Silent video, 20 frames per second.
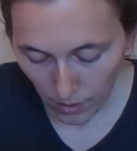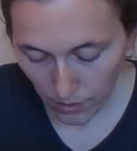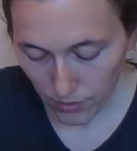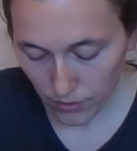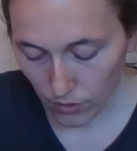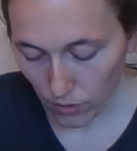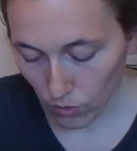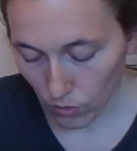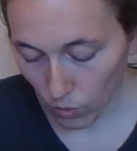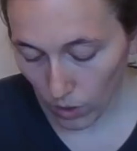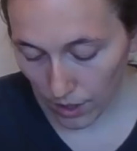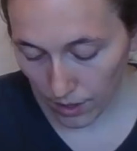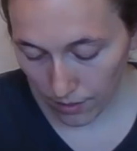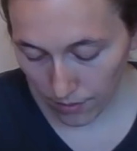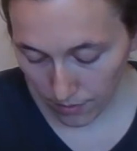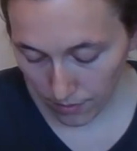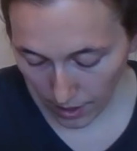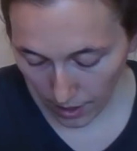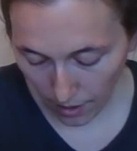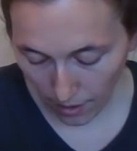So
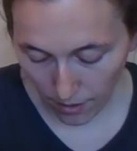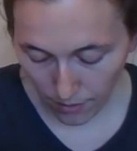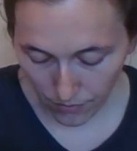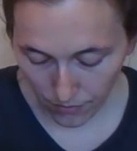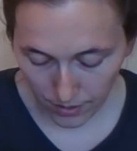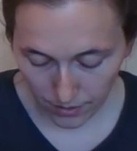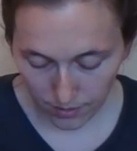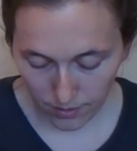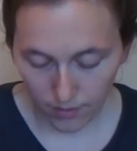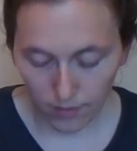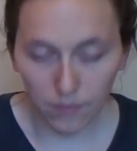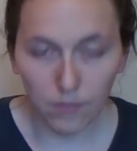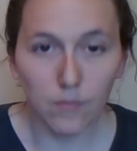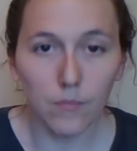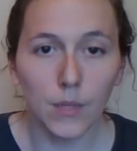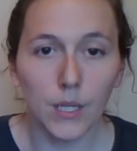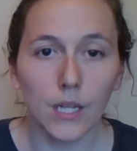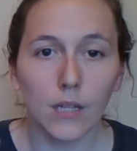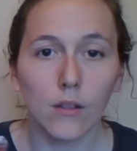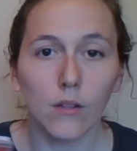one there, this
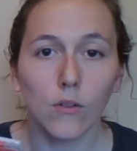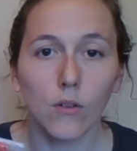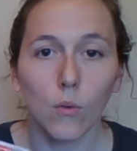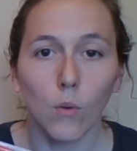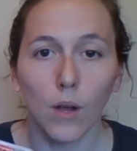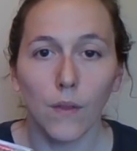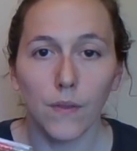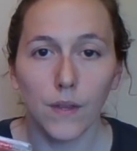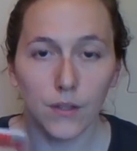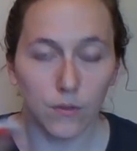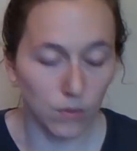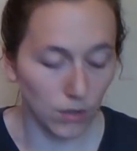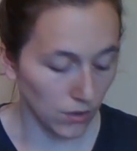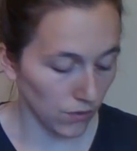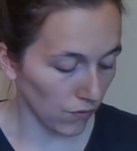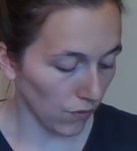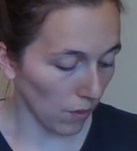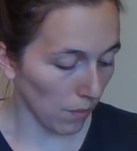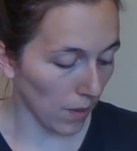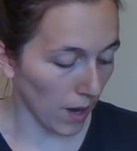Mini Luke one, this one is
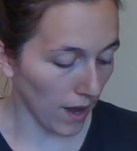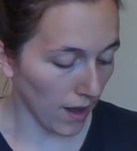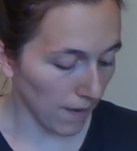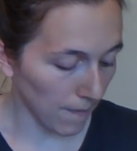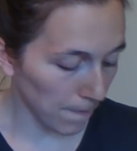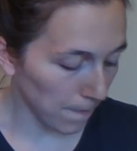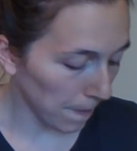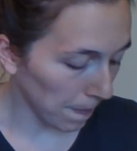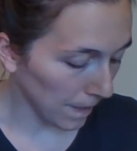for my